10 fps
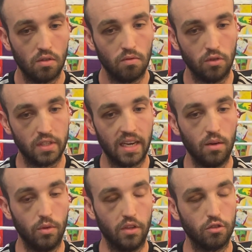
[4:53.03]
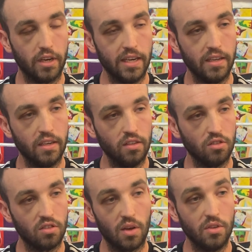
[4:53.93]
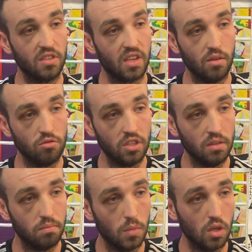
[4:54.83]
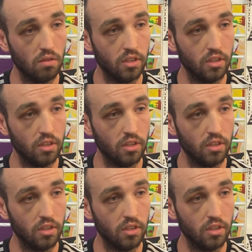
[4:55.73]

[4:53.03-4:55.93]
retire with the training and just go into coaching more.